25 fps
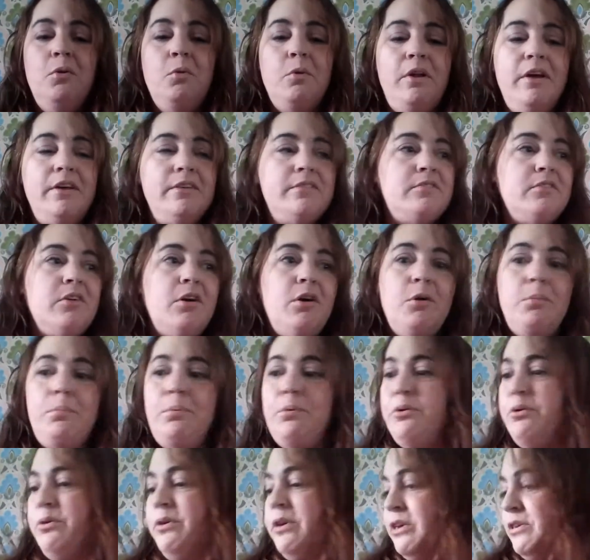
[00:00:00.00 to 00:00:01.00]
When I saw
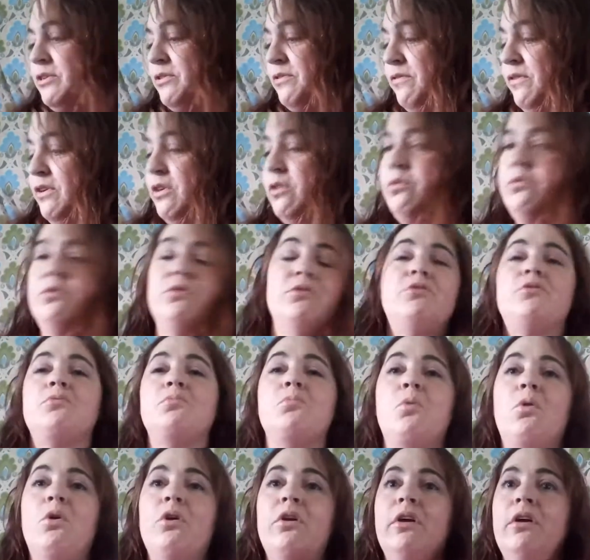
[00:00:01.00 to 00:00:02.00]
Pookie's View
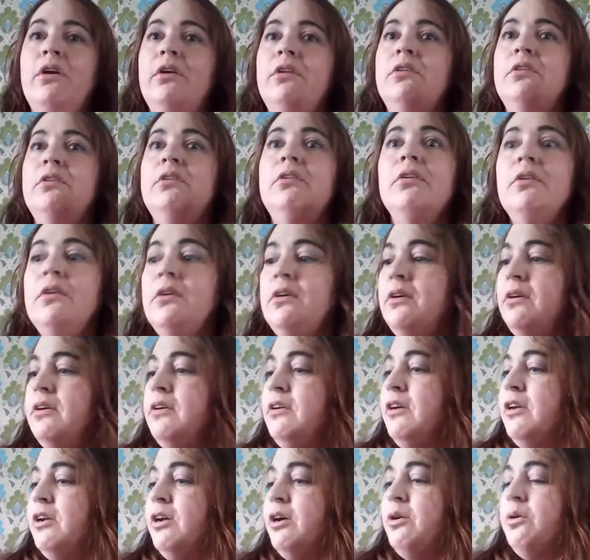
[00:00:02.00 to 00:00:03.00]
this morning,
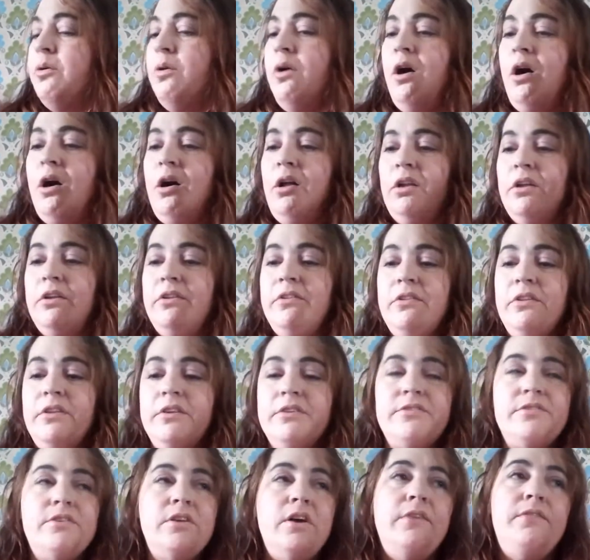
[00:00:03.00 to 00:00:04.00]
you know, hauling
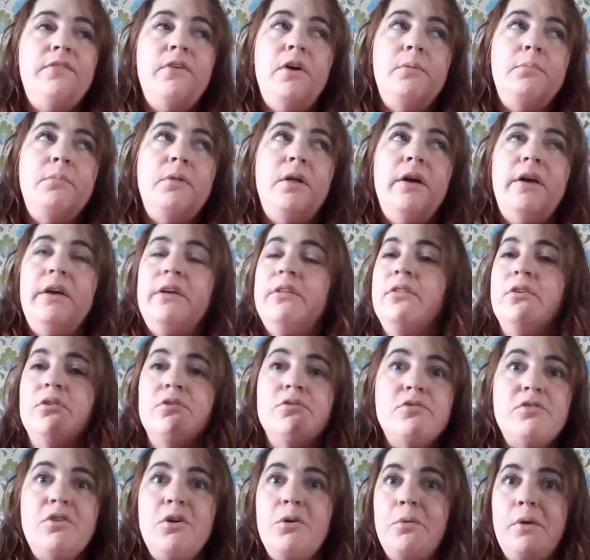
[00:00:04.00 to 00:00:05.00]
this stuff, I'm like,
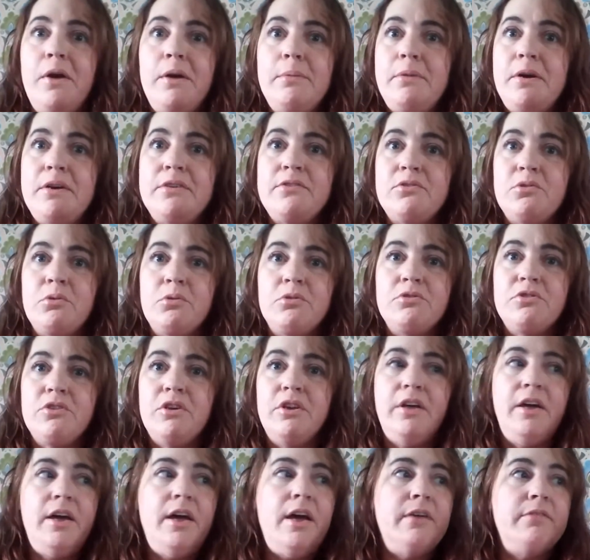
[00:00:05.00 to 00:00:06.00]
there's no way my store's
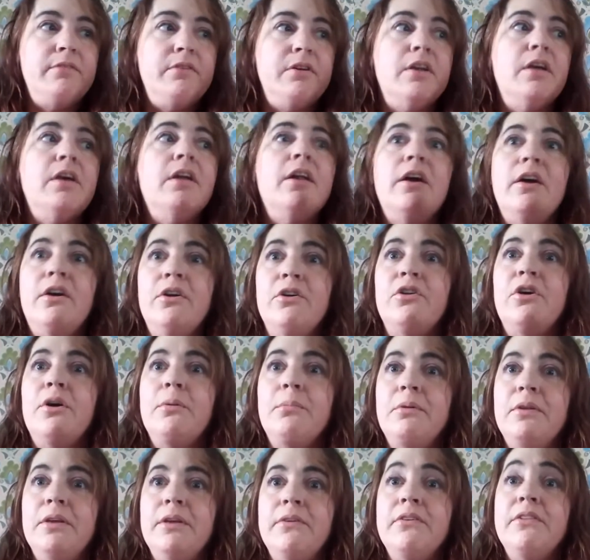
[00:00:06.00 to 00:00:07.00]
going to have it. And I could
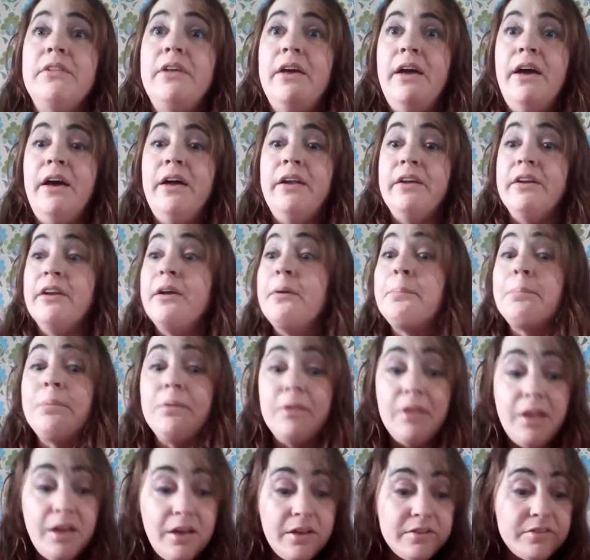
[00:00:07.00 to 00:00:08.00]
not believe it. They had it.
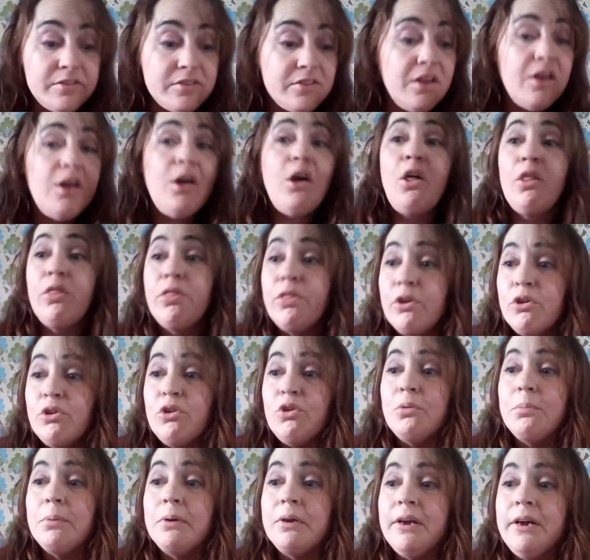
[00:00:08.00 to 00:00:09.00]
Plus, the
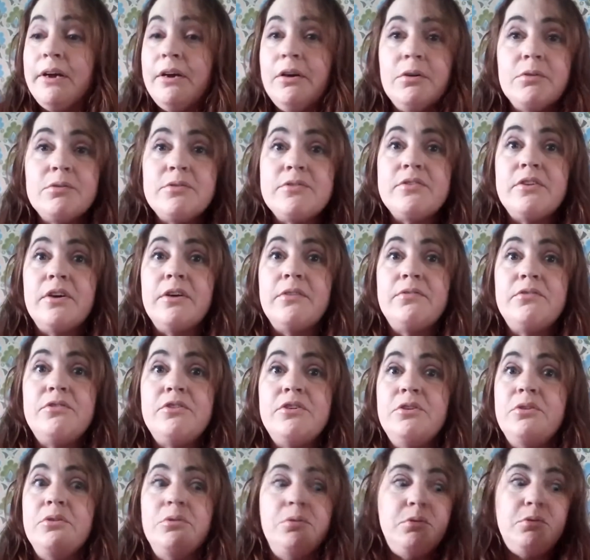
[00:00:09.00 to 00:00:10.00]
new Bolero stuff,
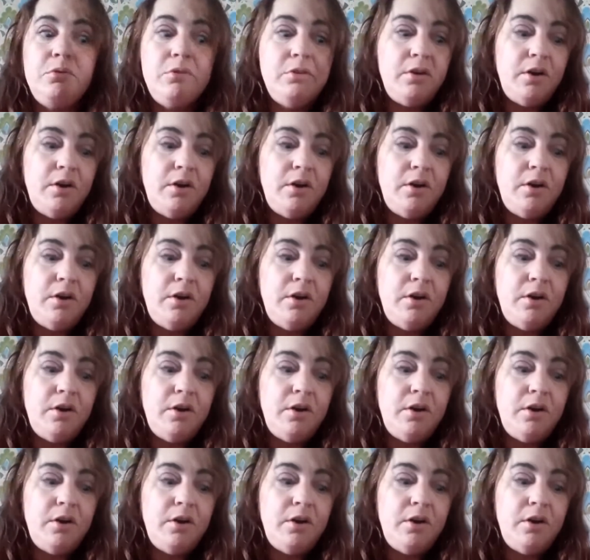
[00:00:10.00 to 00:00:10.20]
too.